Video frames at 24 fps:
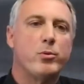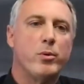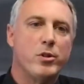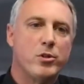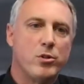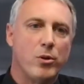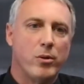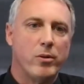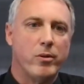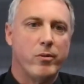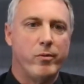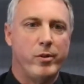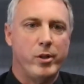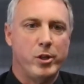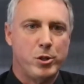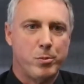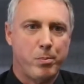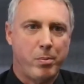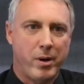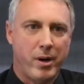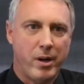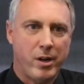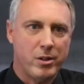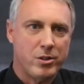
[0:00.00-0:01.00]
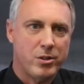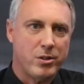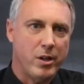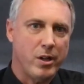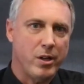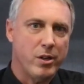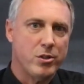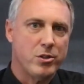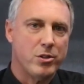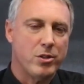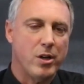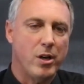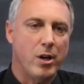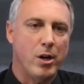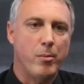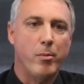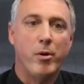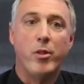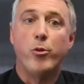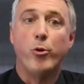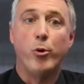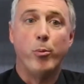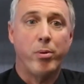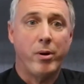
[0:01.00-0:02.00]
a result of this process,
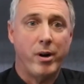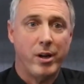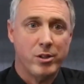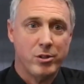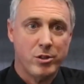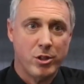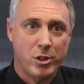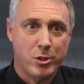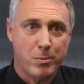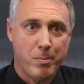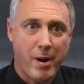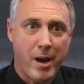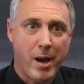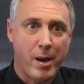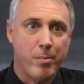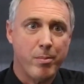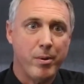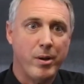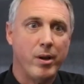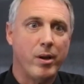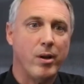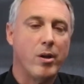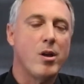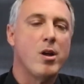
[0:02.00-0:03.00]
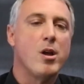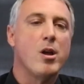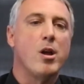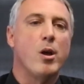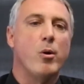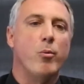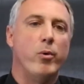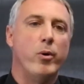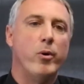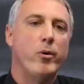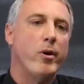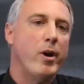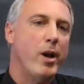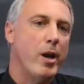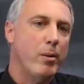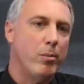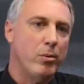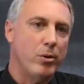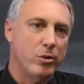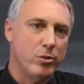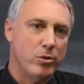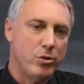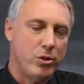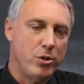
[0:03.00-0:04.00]
and through process mapping, we were
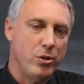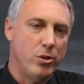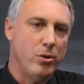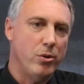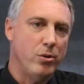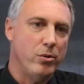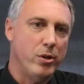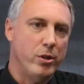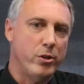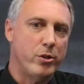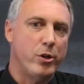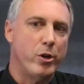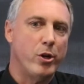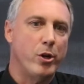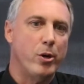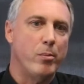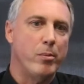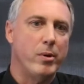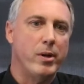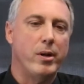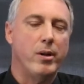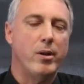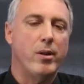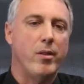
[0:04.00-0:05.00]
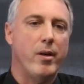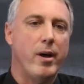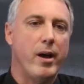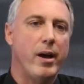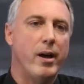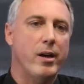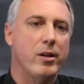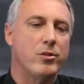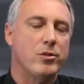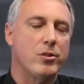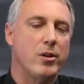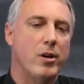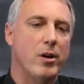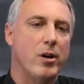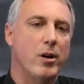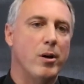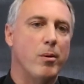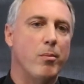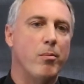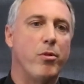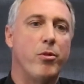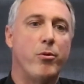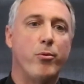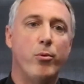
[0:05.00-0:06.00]
able to determine that
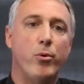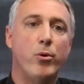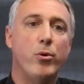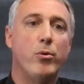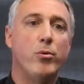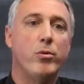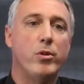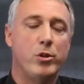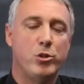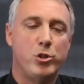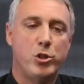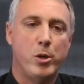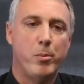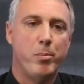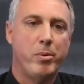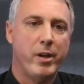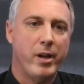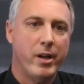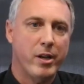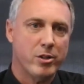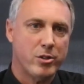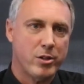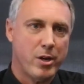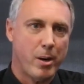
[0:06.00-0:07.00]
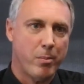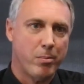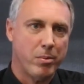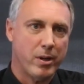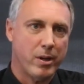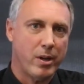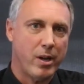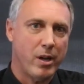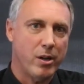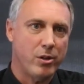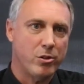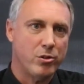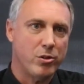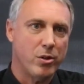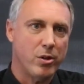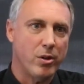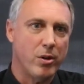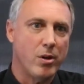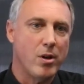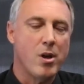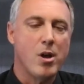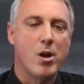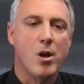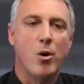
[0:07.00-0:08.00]
through the GPS application,
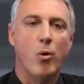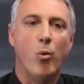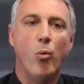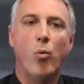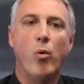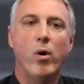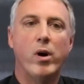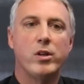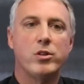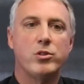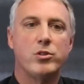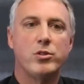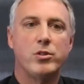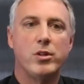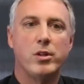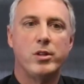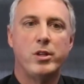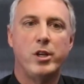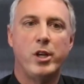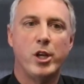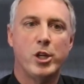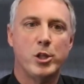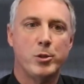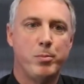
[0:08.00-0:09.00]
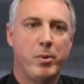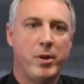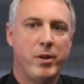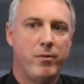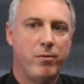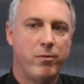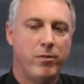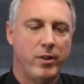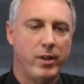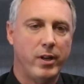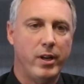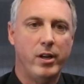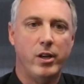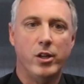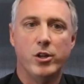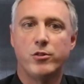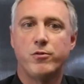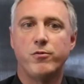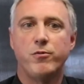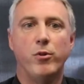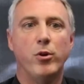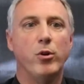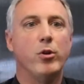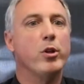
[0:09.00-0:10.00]
once the TSB fleet is
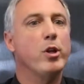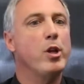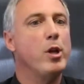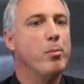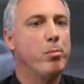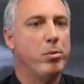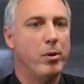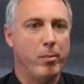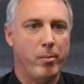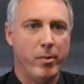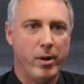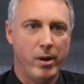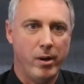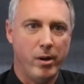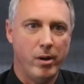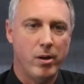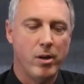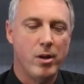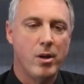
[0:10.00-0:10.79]
fully implemented,